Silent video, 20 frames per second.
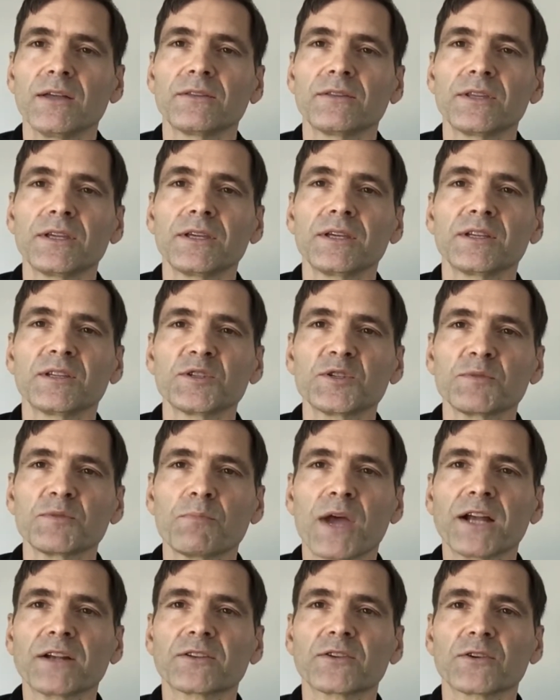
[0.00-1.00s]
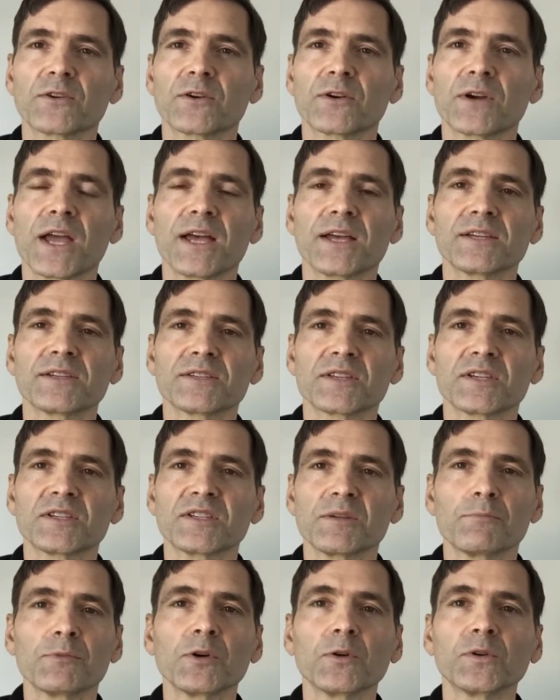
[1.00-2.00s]
the inspector has
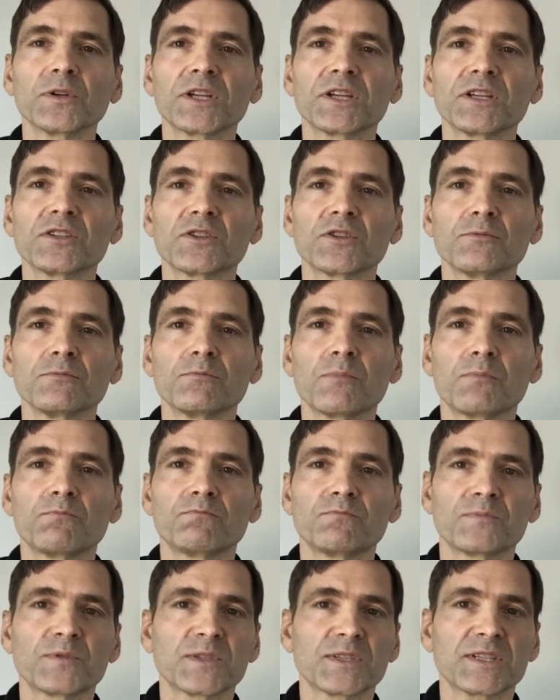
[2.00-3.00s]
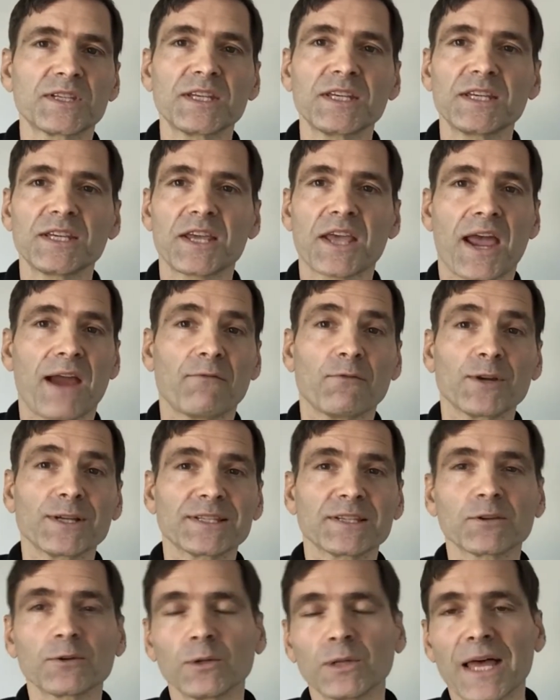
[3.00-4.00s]
this ability to see every
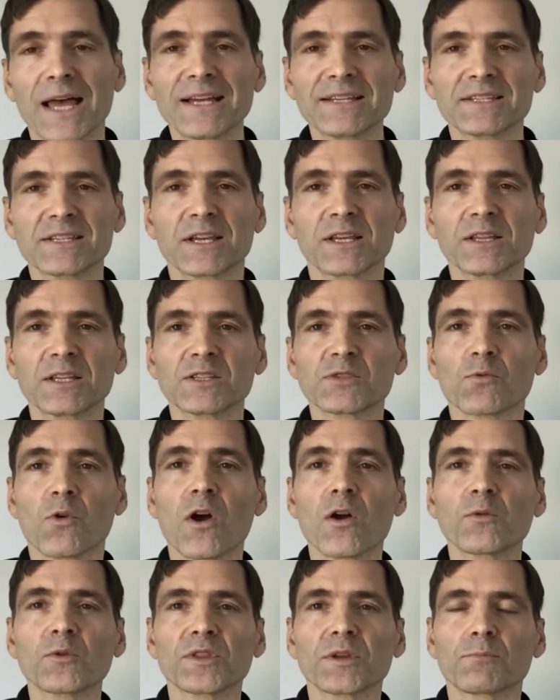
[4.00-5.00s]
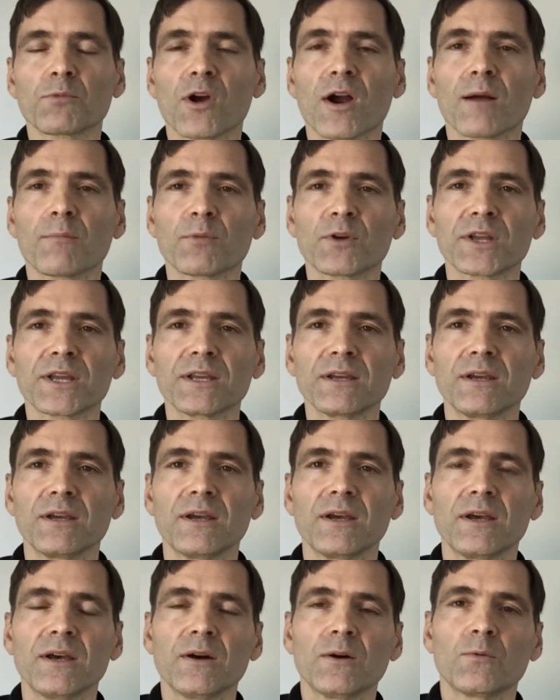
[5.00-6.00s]
single last thing that's wrong with the property,
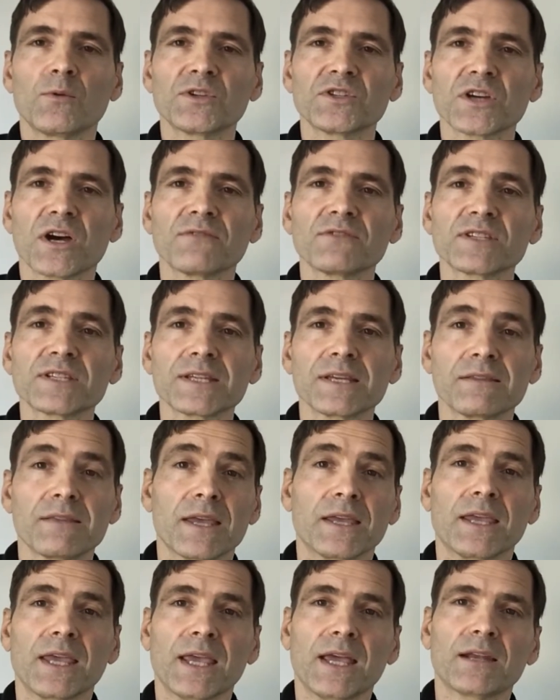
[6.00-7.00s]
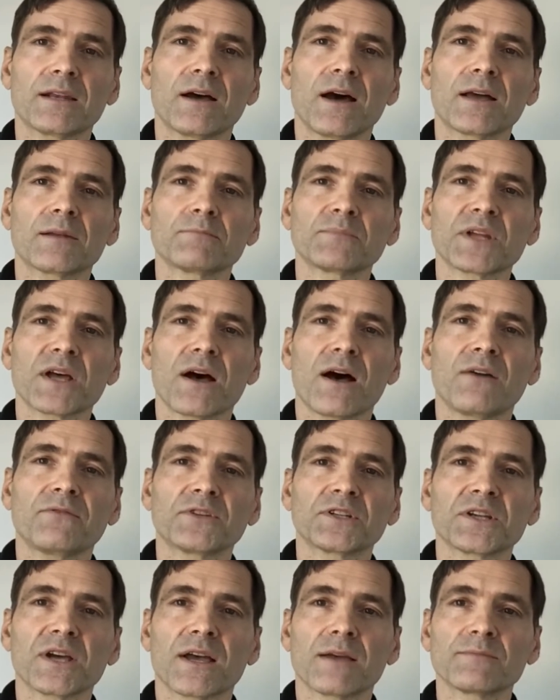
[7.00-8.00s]
which obviously they can't.
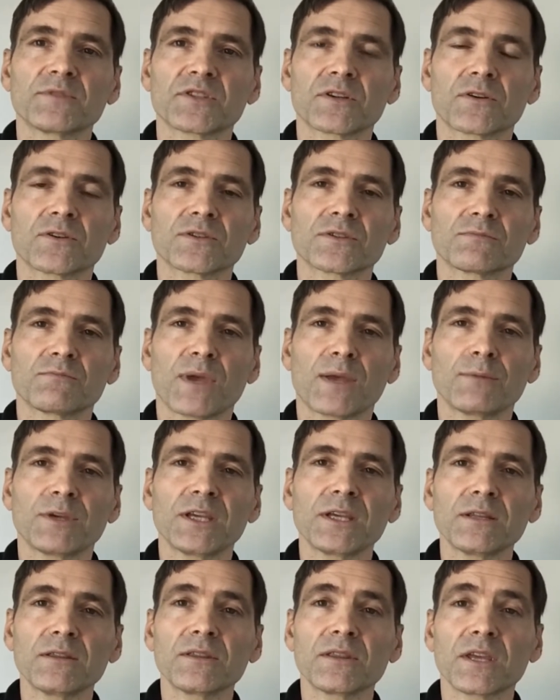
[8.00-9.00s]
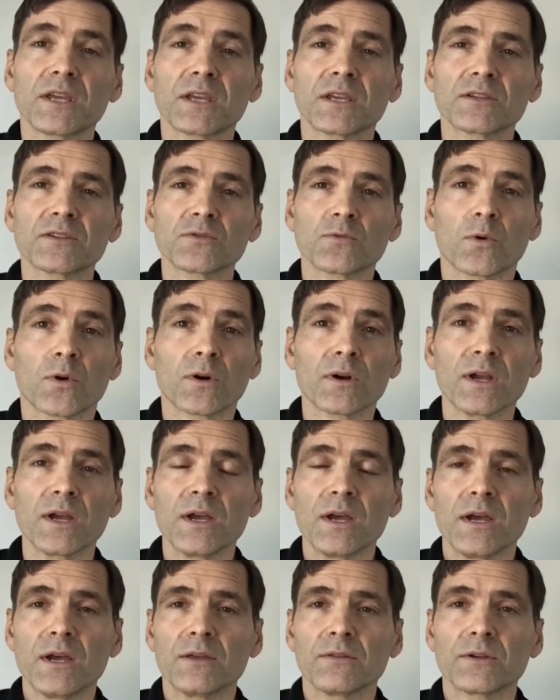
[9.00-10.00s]
Oftentimes there's maybe hidden things, or
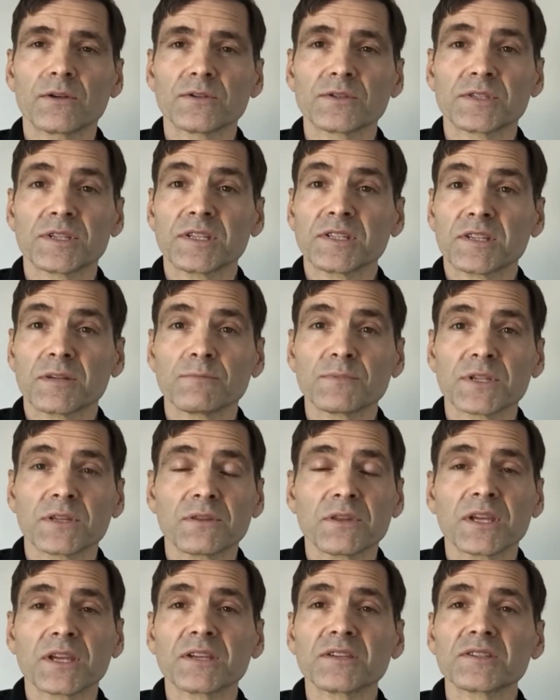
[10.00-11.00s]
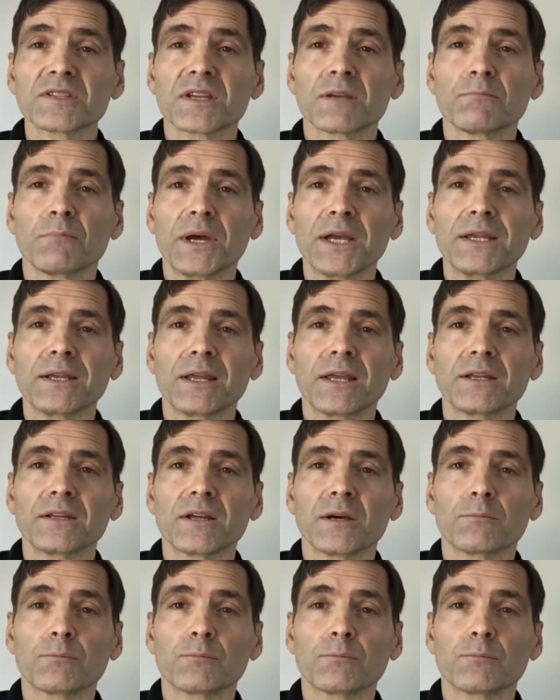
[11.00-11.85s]
there's systems and things that might end